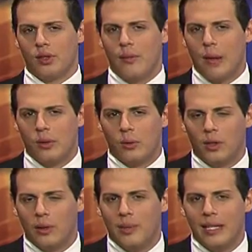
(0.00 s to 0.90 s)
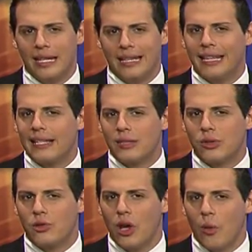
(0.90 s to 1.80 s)
man with the reel opinion lets
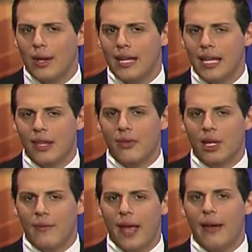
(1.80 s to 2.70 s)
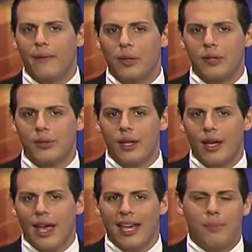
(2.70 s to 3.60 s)
us know what he thought of Everest
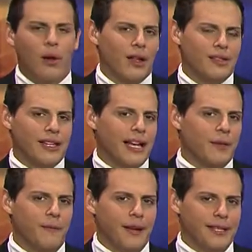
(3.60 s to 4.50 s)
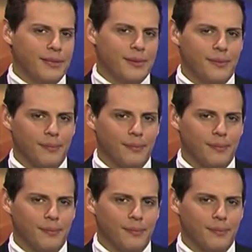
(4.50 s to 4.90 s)
and Pawn Sacrifice.